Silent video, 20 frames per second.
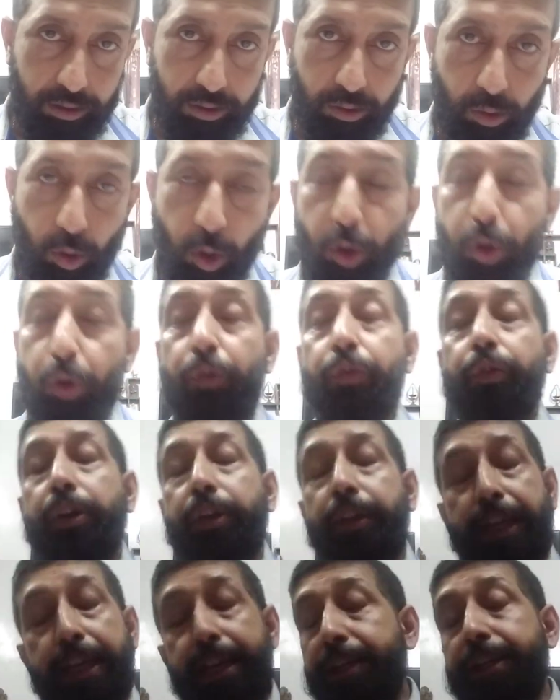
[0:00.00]
all
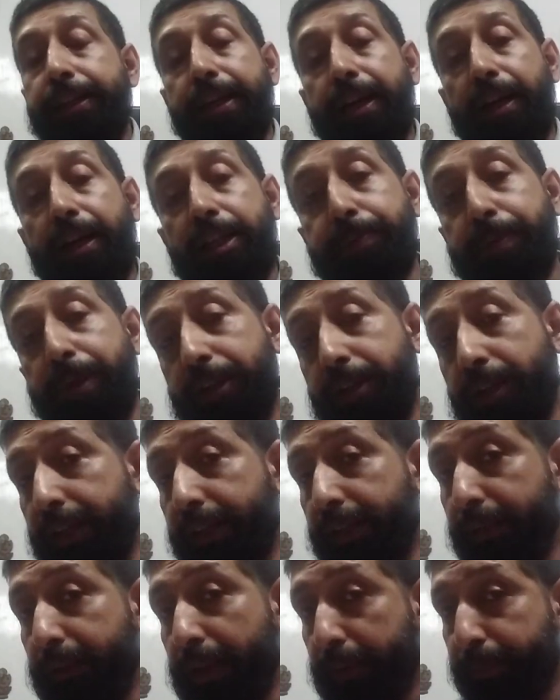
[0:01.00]
over India, especially
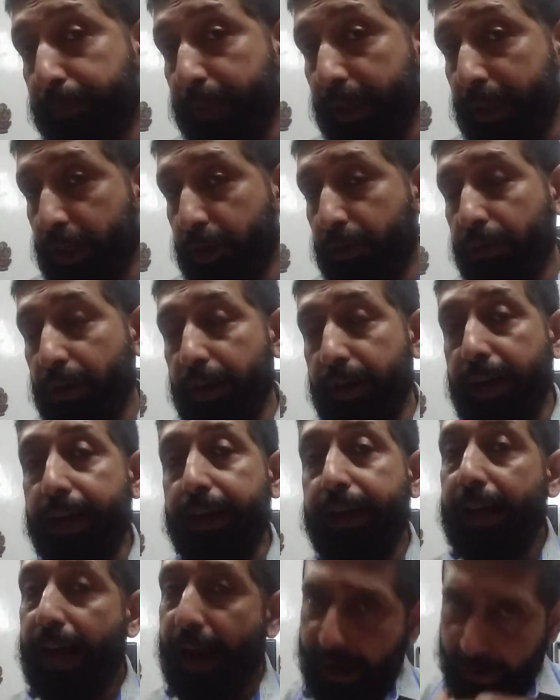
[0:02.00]
in that particular
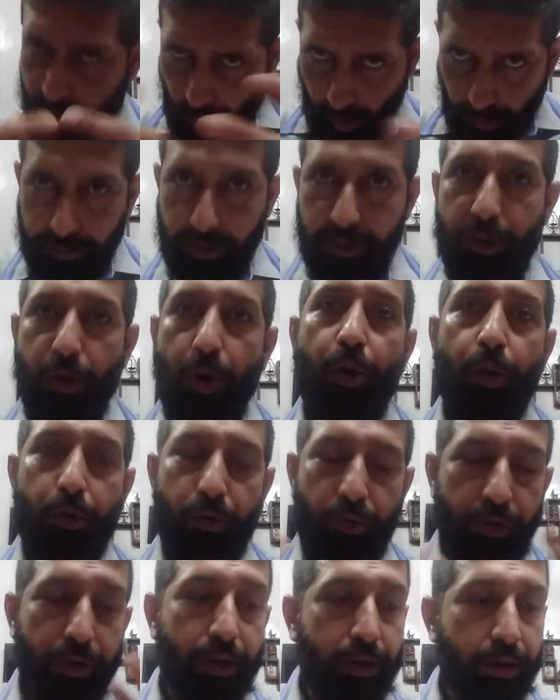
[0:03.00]
area, and obviously all
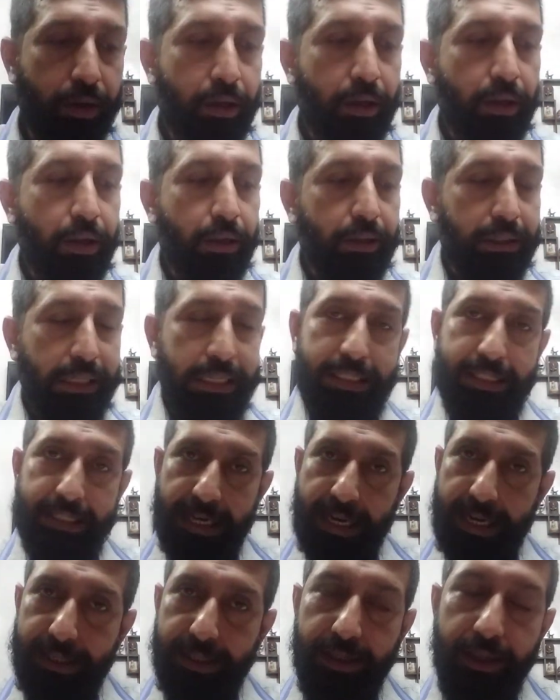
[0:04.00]
over the
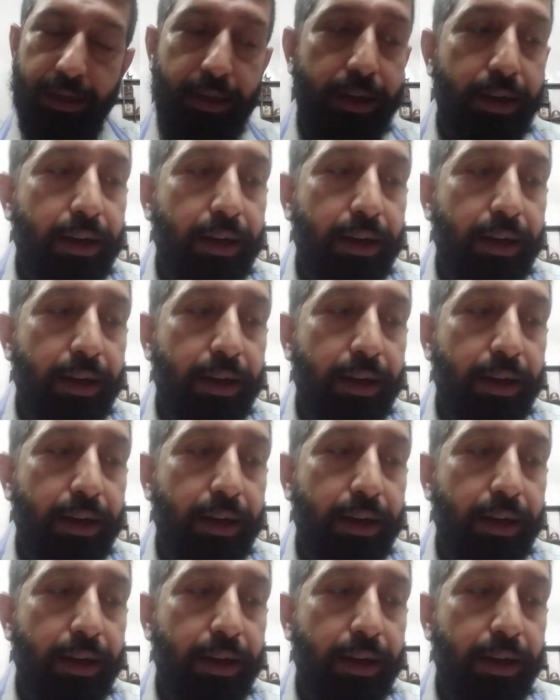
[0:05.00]
state,